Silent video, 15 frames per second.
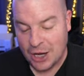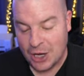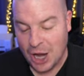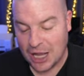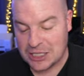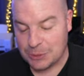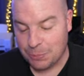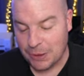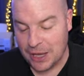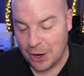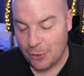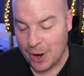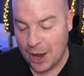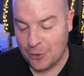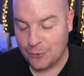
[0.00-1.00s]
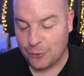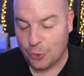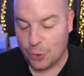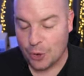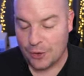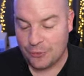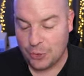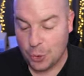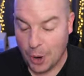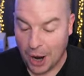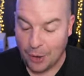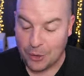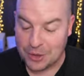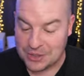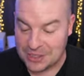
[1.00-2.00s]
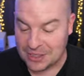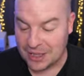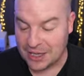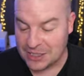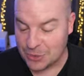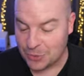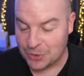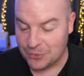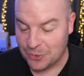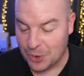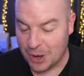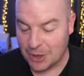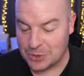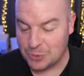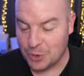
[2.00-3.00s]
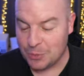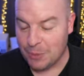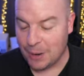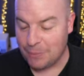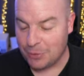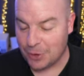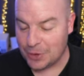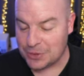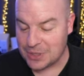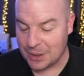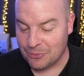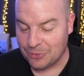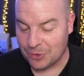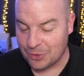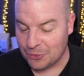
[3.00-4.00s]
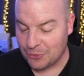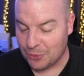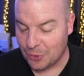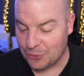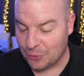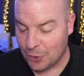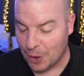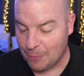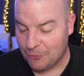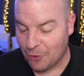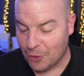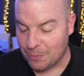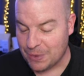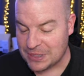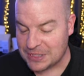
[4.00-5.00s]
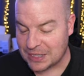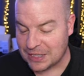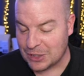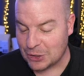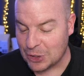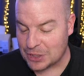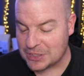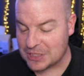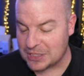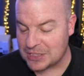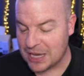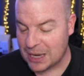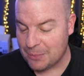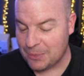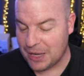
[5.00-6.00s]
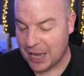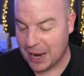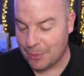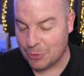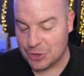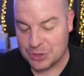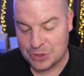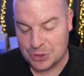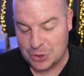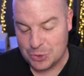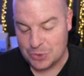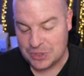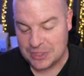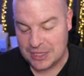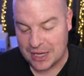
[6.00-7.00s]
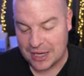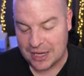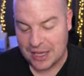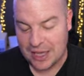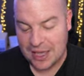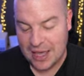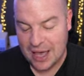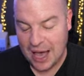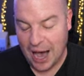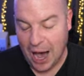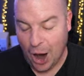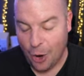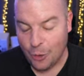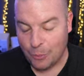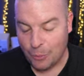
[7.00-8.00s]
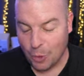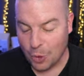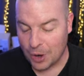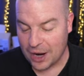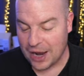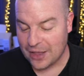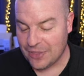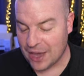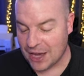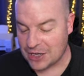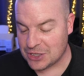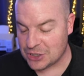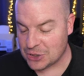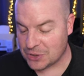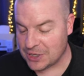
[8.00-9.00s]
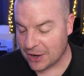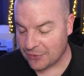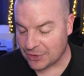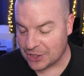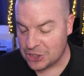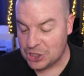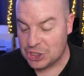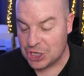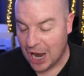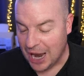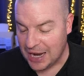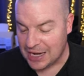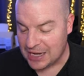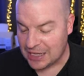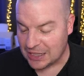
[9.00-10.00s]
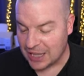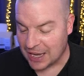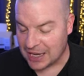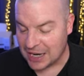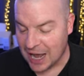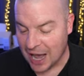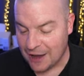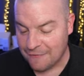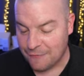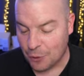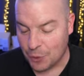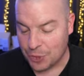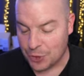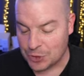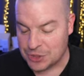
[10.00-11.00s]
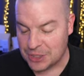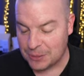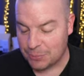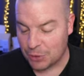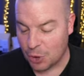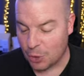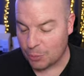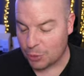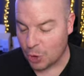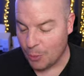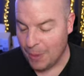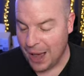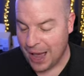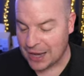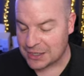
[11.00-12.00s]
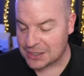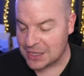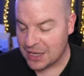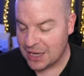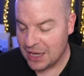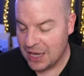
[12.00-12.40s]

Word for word: Got to play around for a few hours. He likes the word few hours with my prototype Fold 4. Phone basically looks the same. Cameras do stick out more, and the edges are definitely shiny like an iPhone 13 Pro and Pro Max.